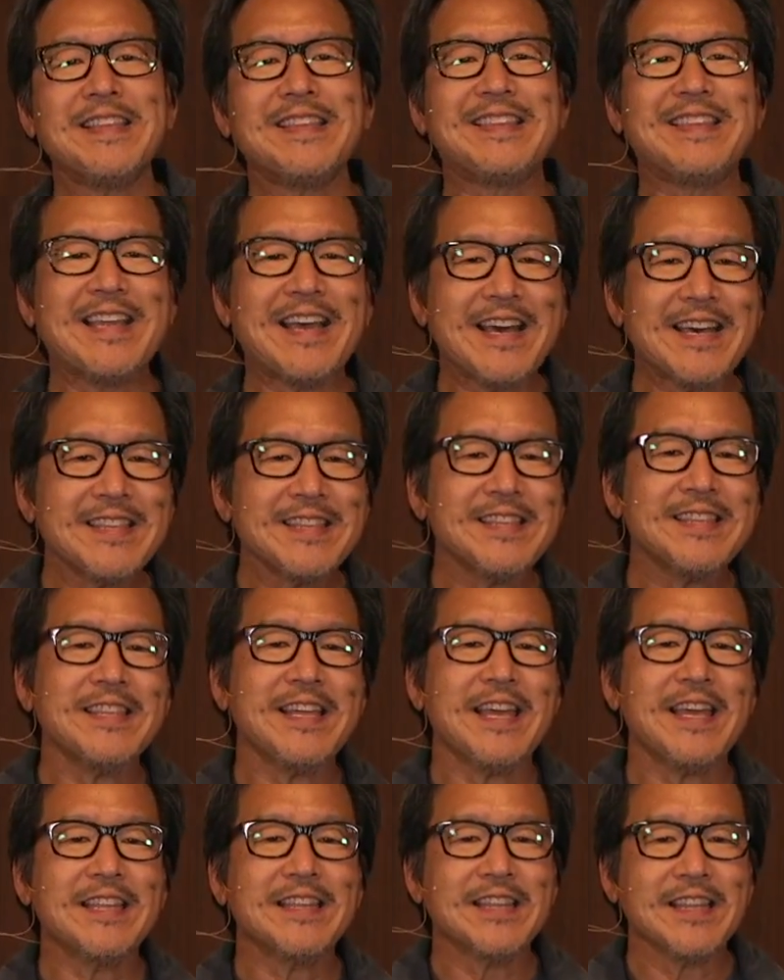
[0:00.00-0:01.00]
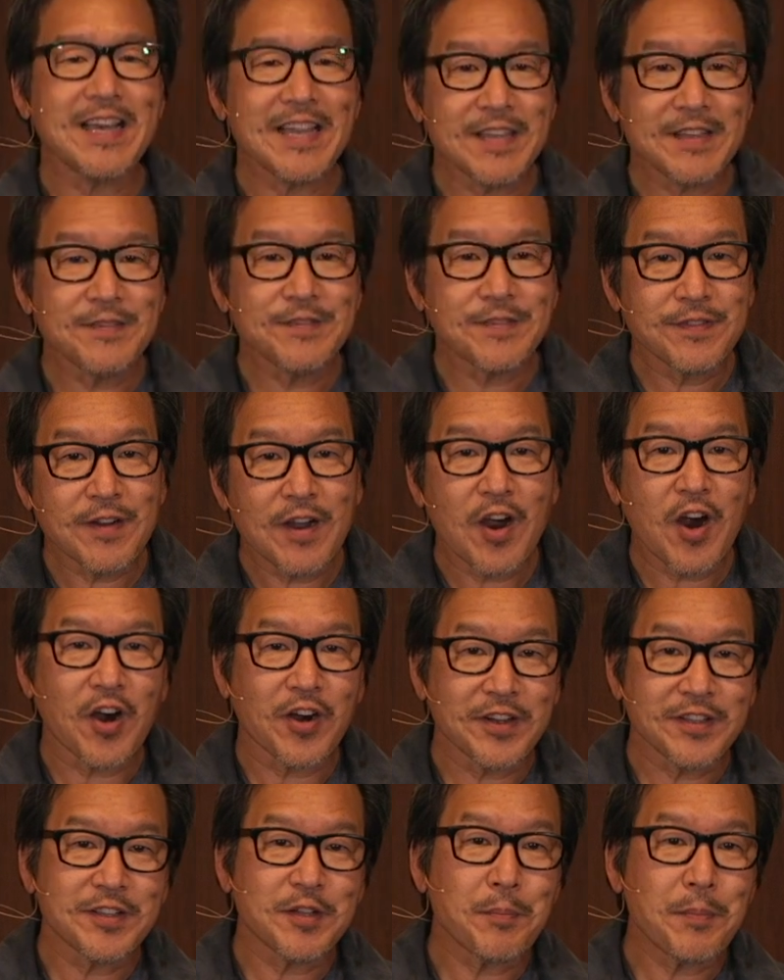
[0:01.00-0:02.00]
death and life are
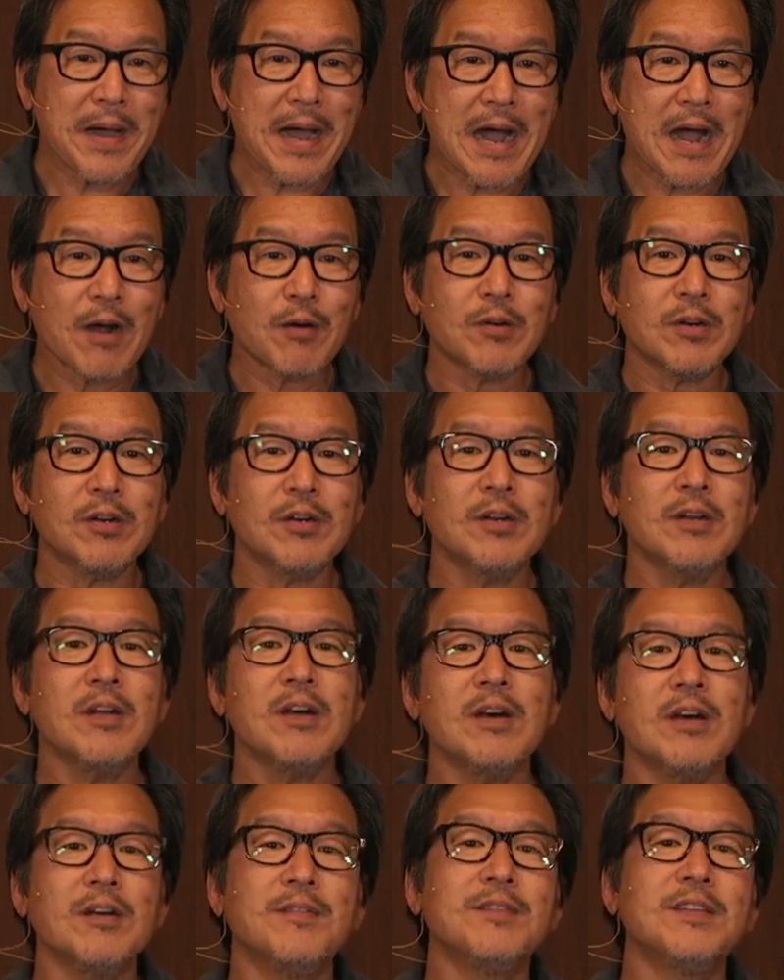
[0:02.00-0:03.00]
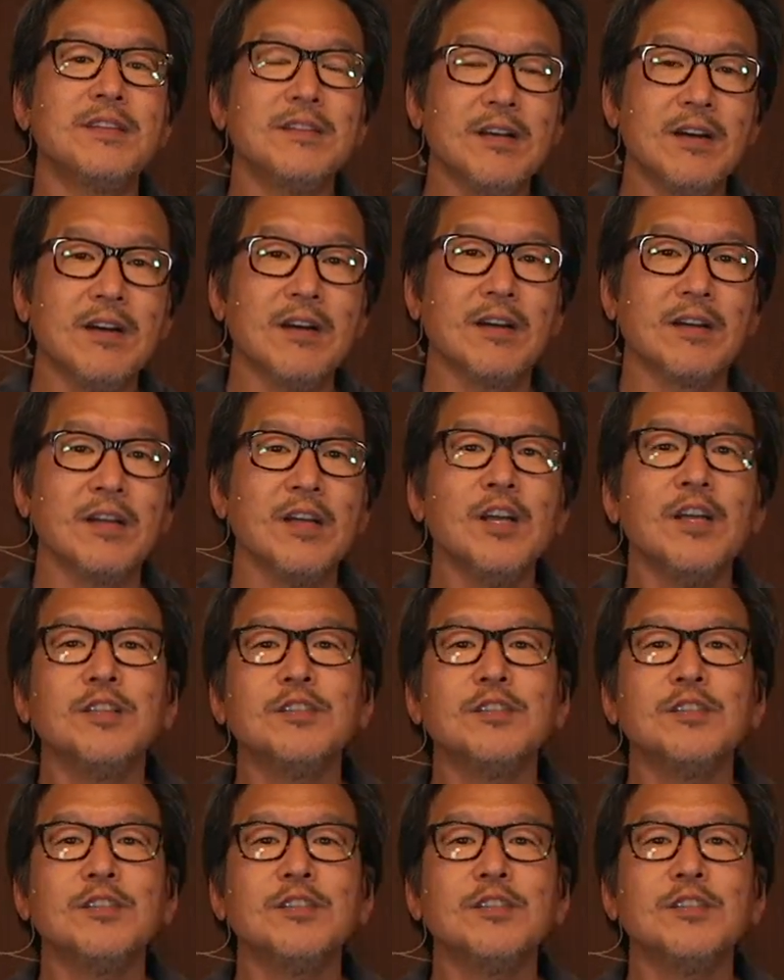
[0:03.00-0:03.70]
in the power of the tongue.